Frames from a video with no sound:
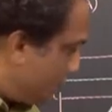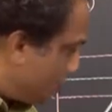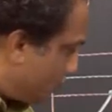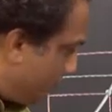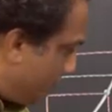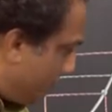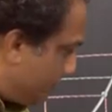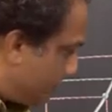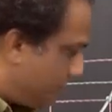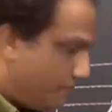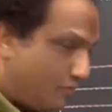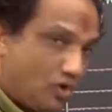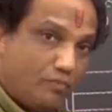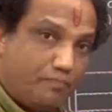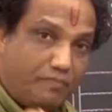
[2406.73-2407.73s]
shown by
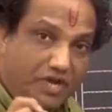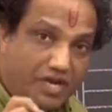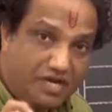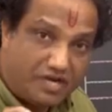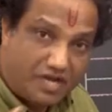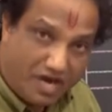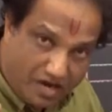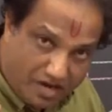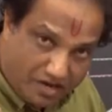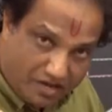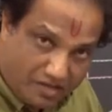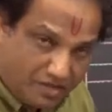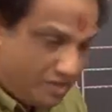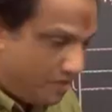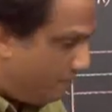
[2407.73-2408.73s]
symbol beta.
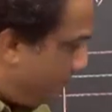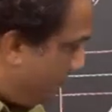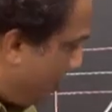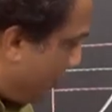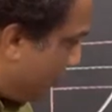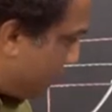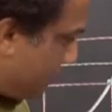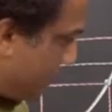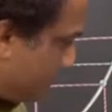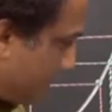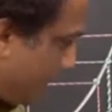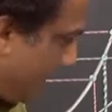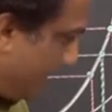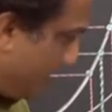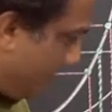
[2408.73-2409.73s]
Because it is
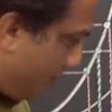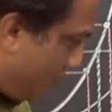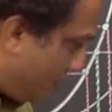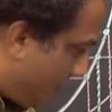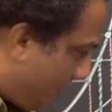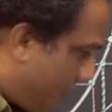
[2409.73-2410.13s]
current upon